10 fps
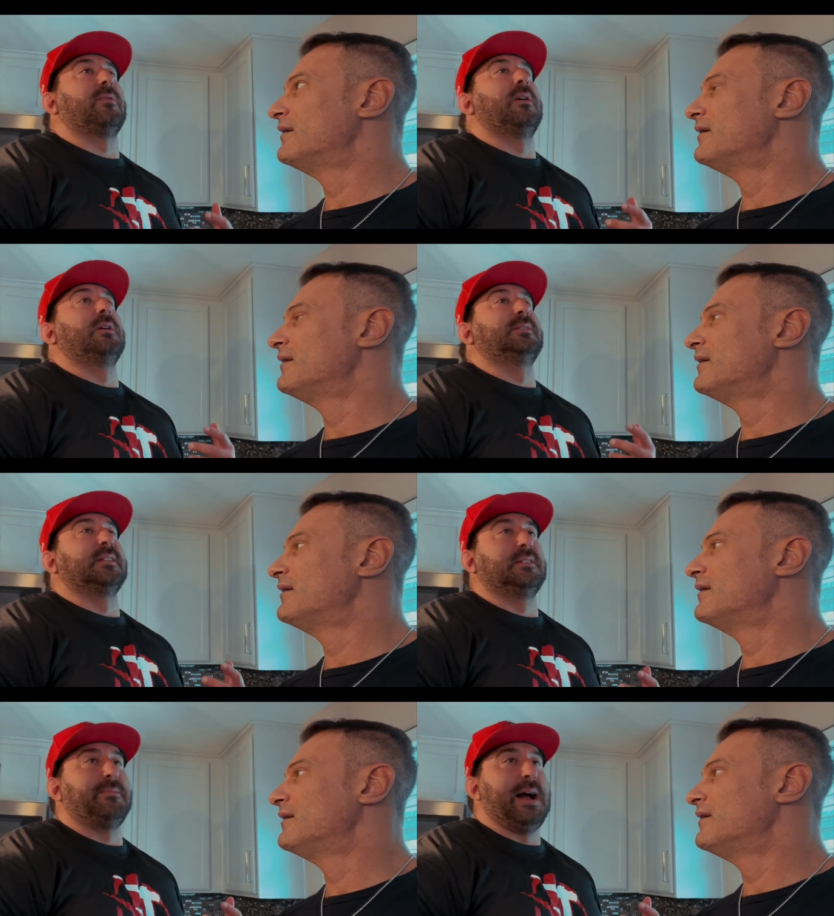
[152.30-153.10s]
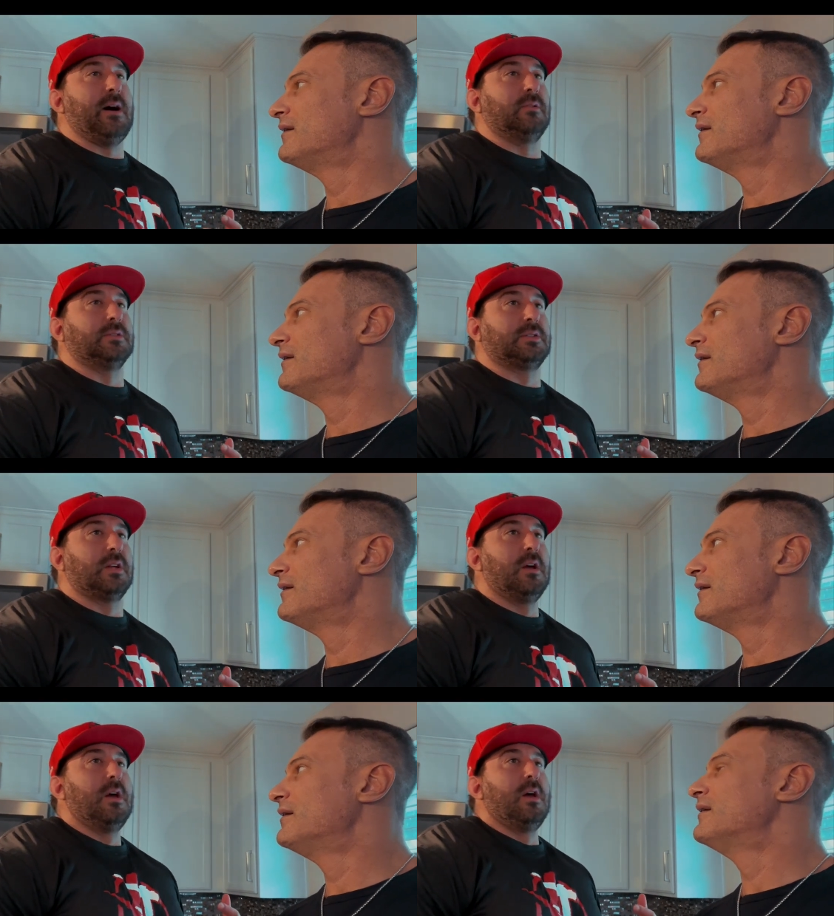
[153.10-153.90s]
Speaker 1: 360
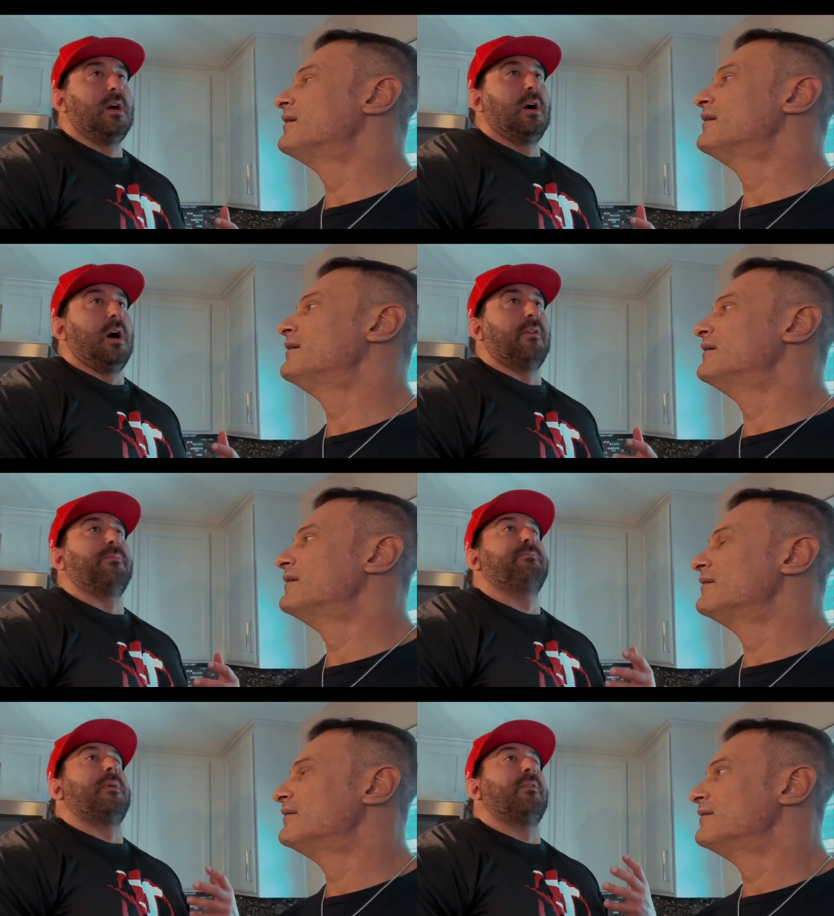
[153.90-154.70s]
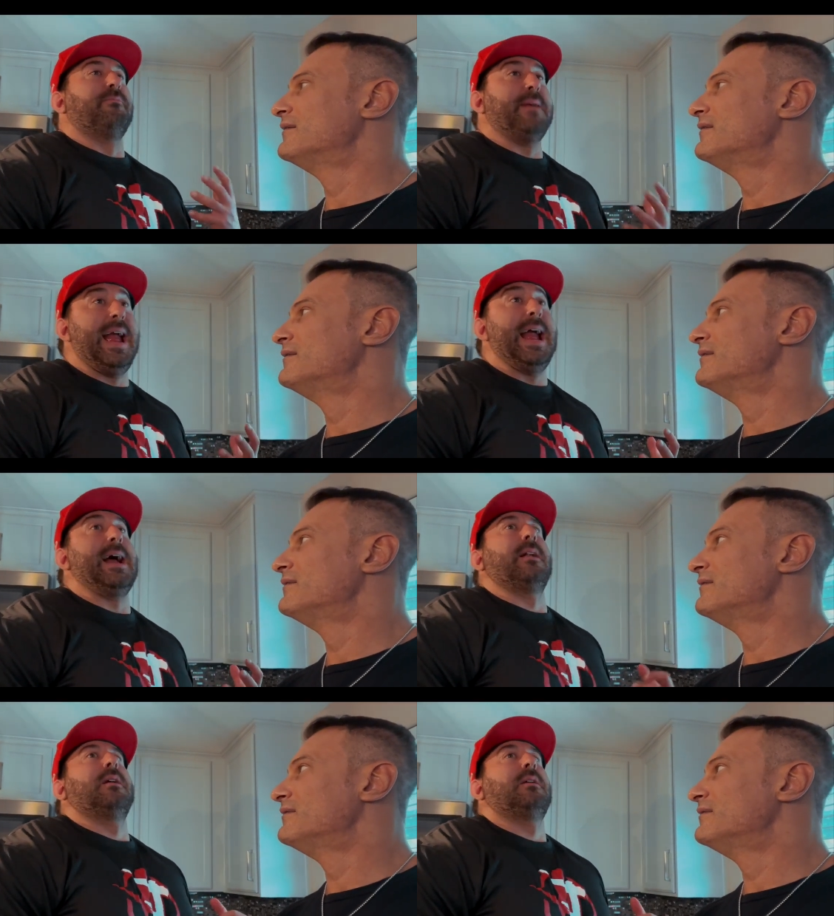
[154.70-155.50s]
pounds, of of
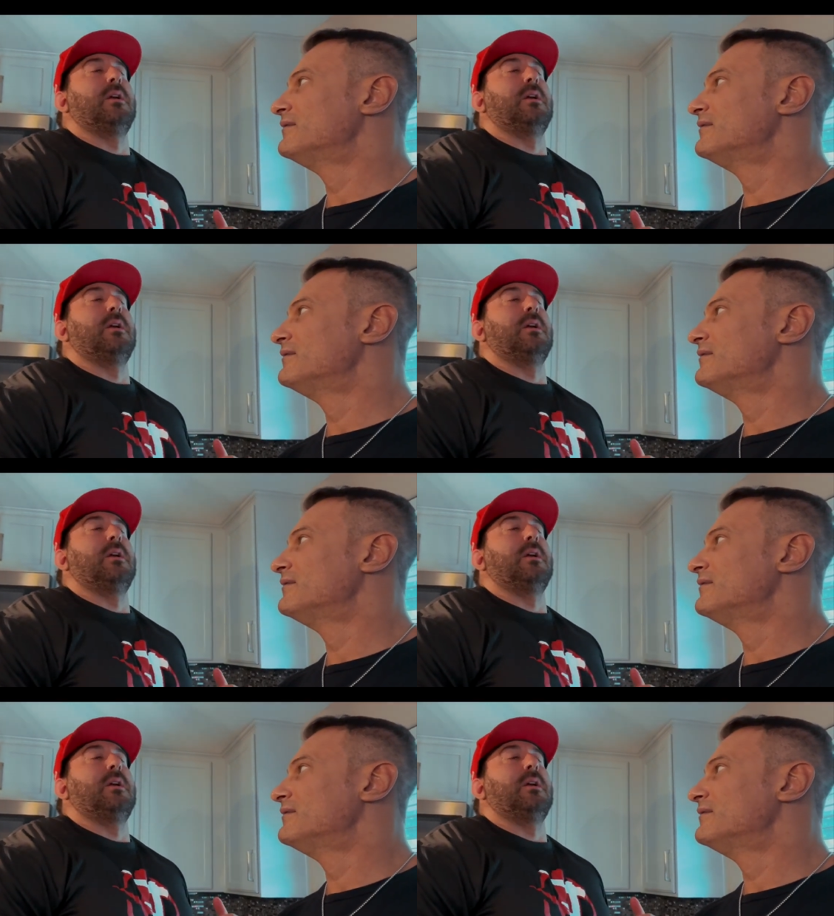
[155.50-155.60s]
man.